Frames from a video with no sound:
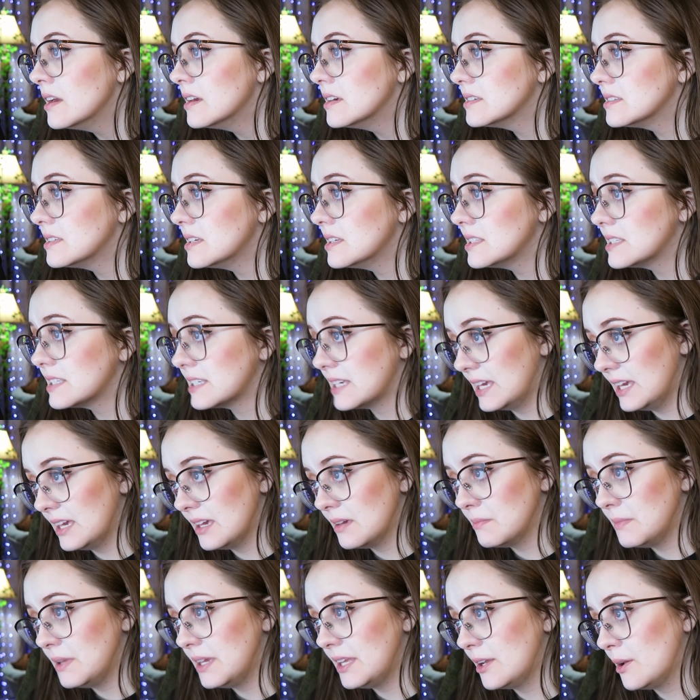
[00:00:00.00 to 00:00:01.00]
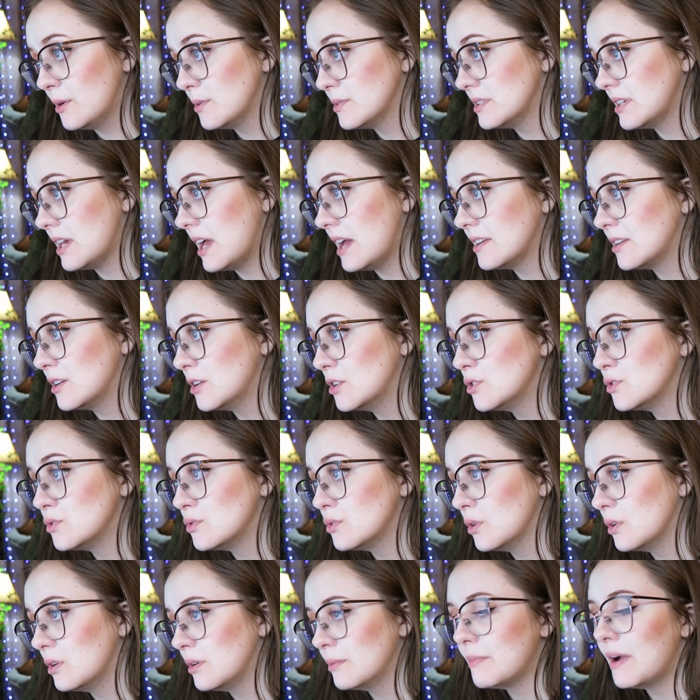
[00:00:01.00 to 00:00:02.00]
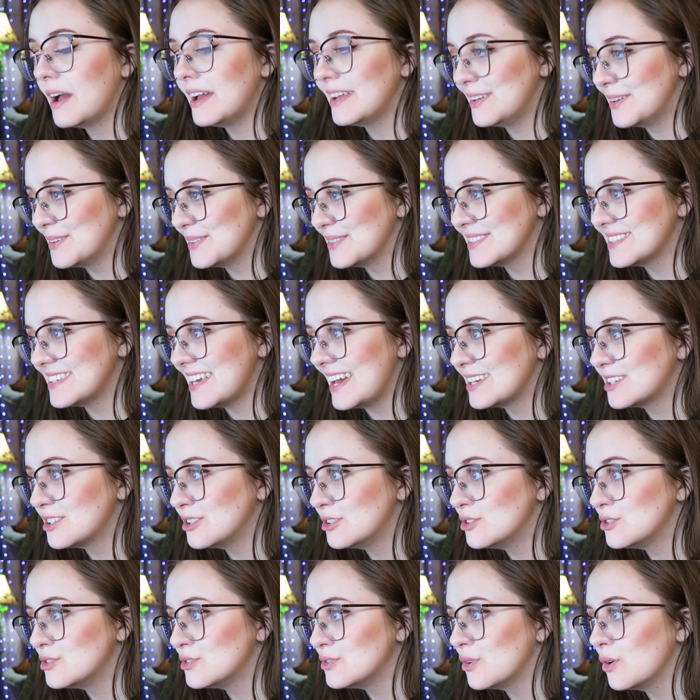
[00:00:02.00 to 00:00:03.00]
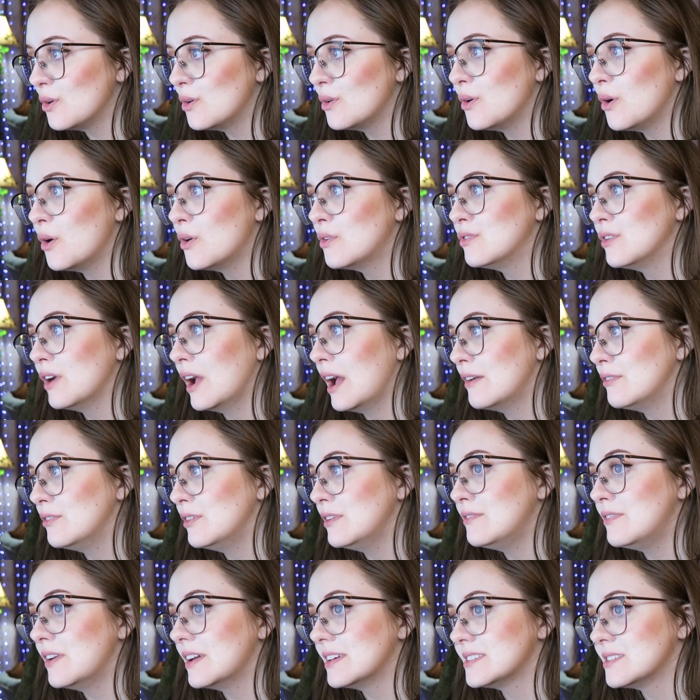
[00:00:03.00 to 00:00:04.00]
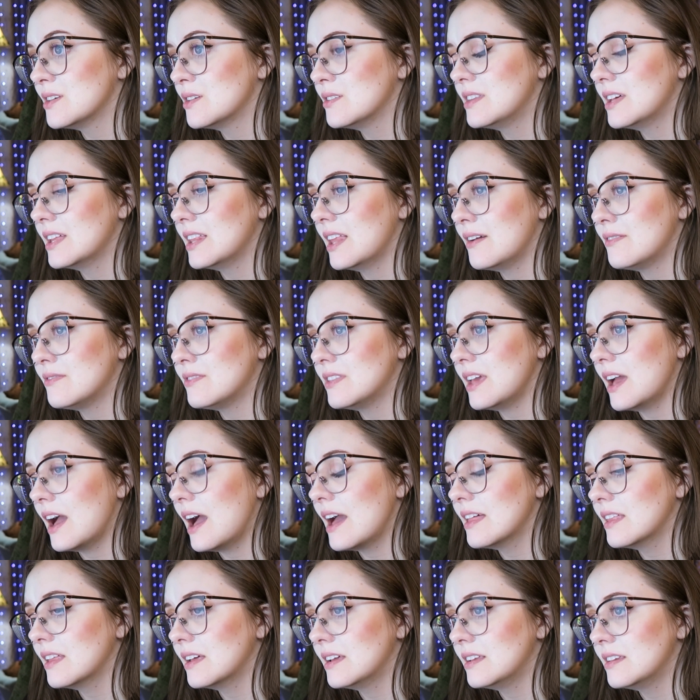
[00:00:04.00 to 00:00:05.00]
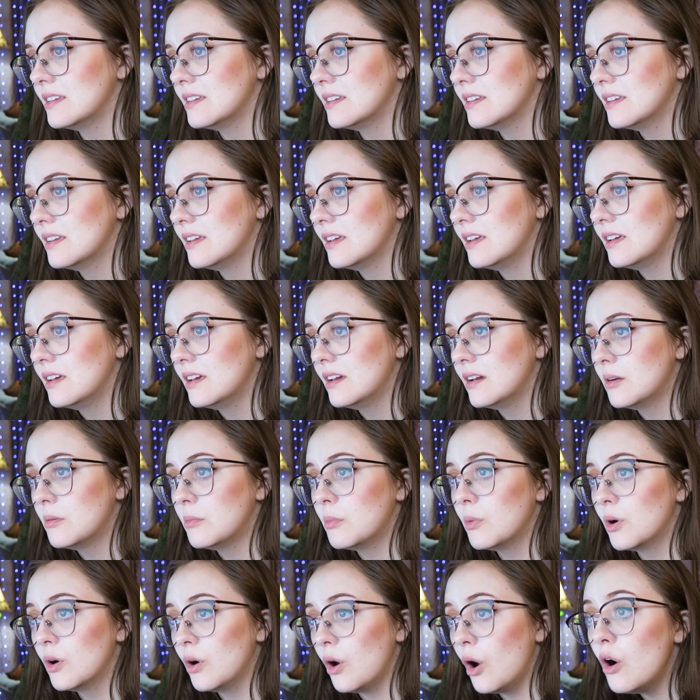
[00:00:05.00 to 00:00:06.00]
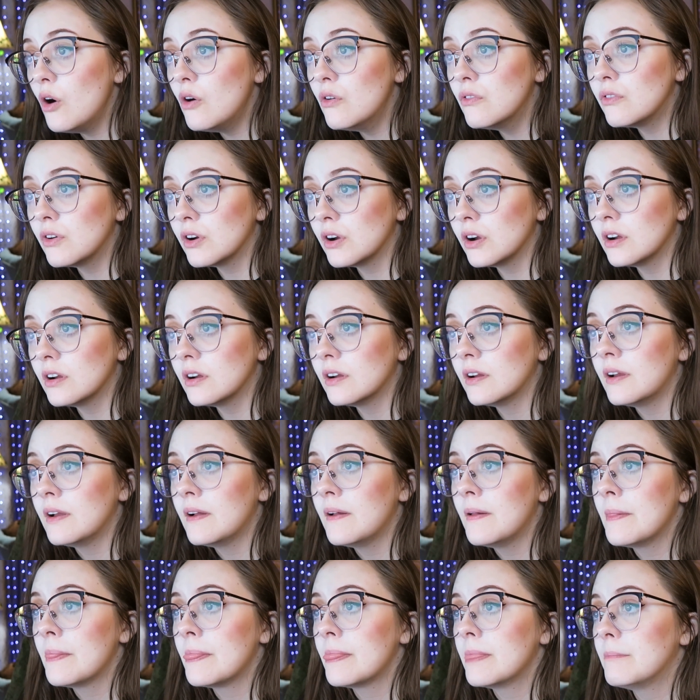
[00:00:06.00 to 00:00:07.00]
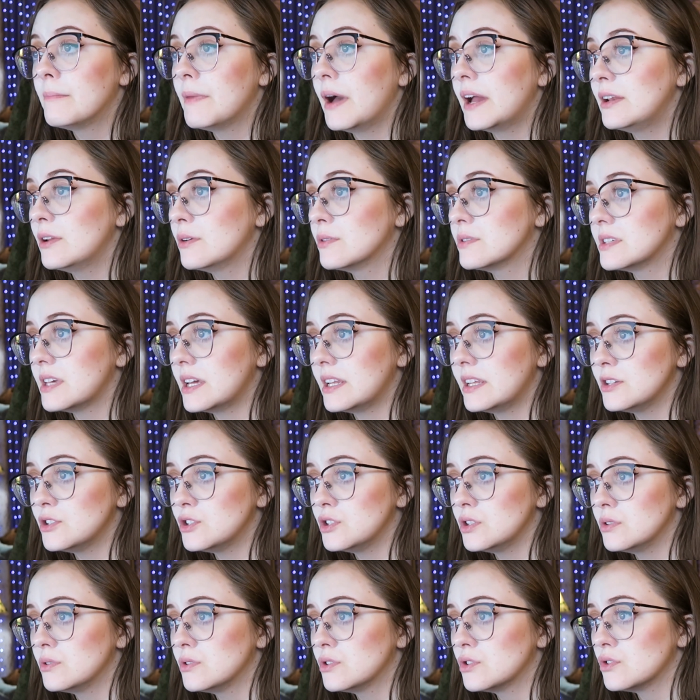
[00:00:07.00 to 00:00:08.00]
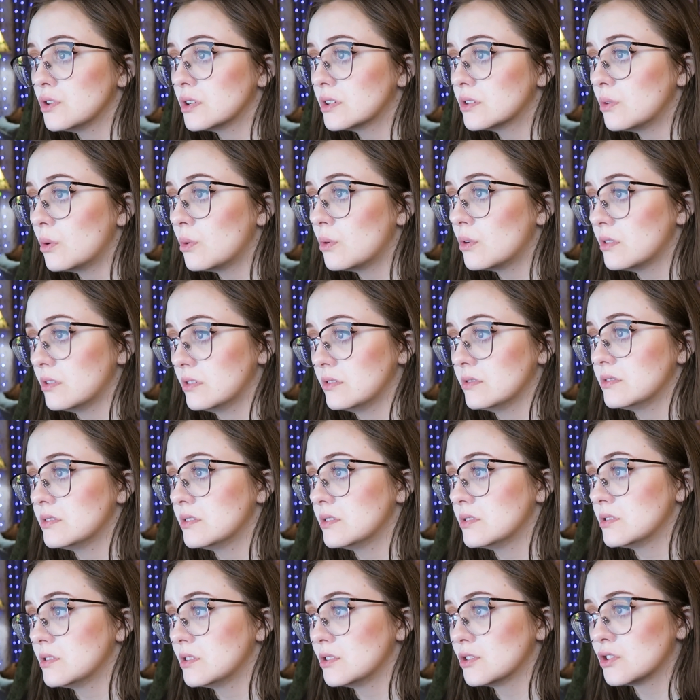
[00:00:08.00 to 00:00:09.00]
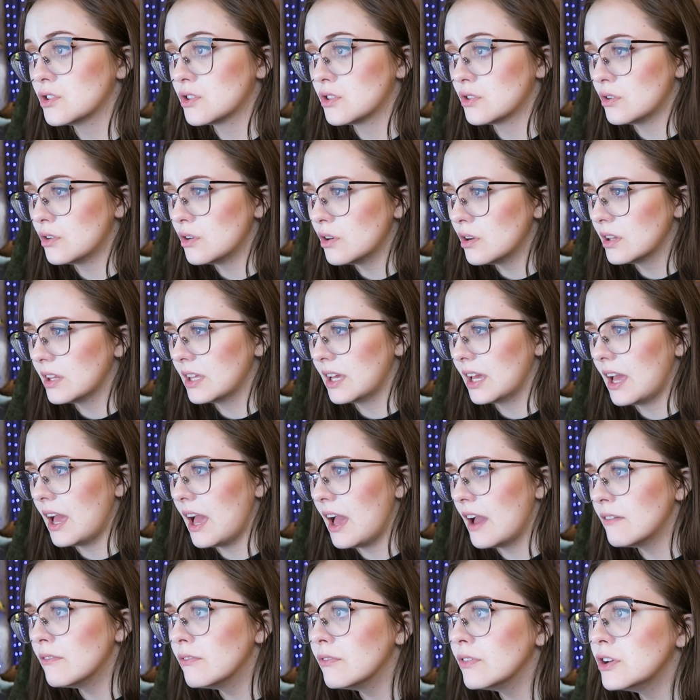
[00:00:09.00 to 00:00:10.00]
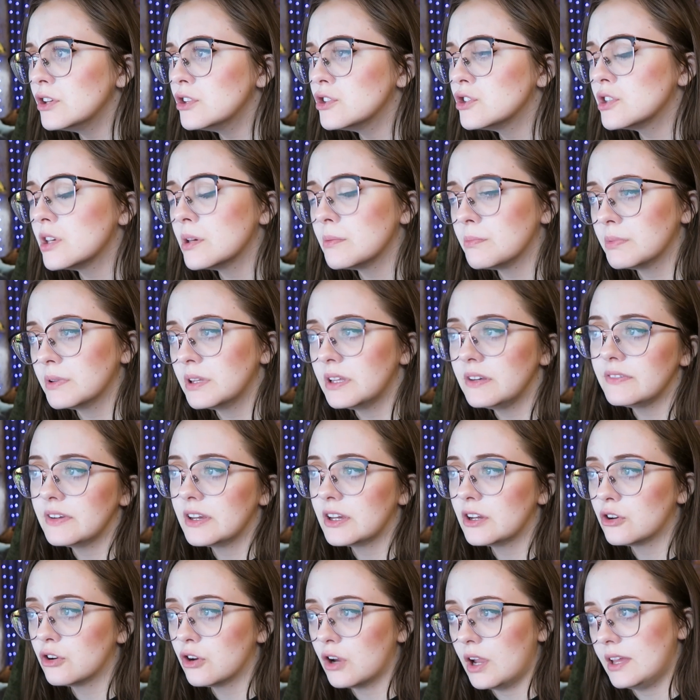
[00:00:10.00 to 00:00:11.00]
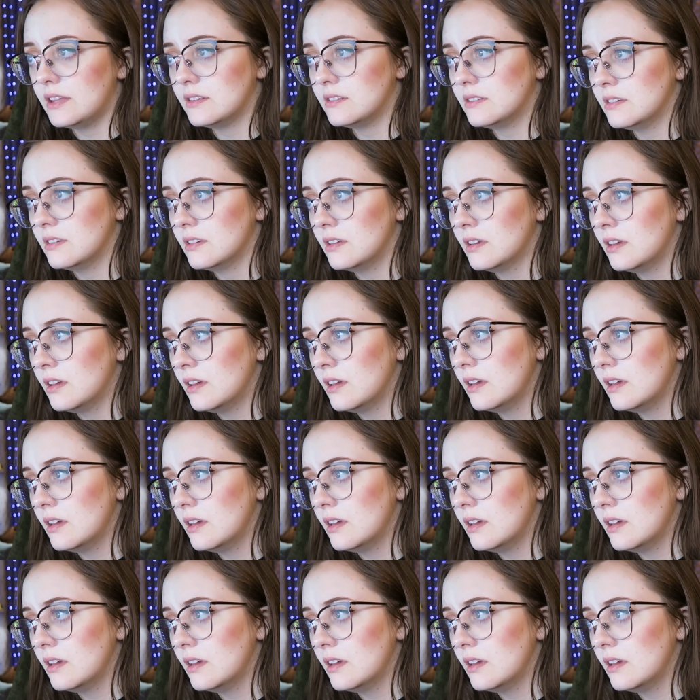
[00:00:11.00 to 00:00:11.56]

since King Minos had control over every vessel that left the island. Moreover, Minos had issued strict orders to search thoroughly every ship leaving Crete.